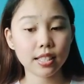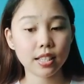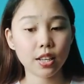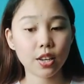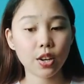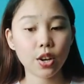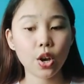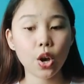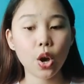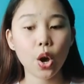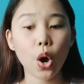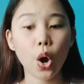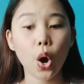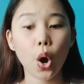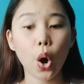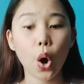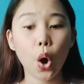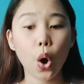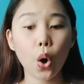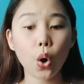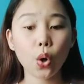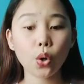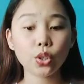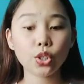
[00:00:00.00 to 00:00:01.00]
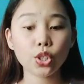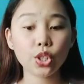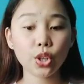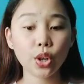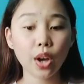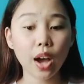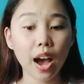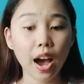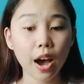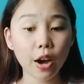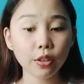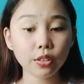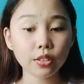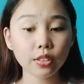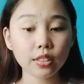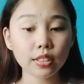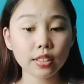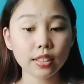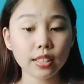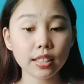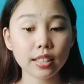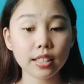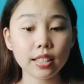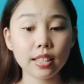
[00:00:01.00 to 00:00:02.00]
speakers.
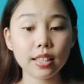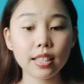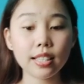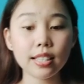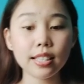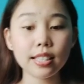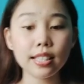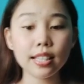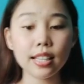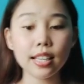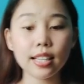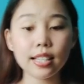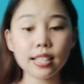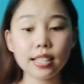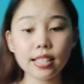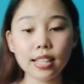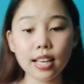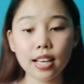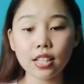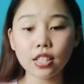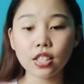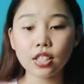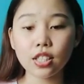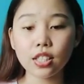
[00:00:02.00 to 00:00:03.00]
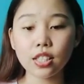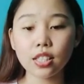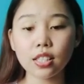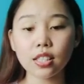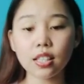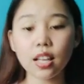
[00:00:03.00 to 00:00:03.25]
There is no audio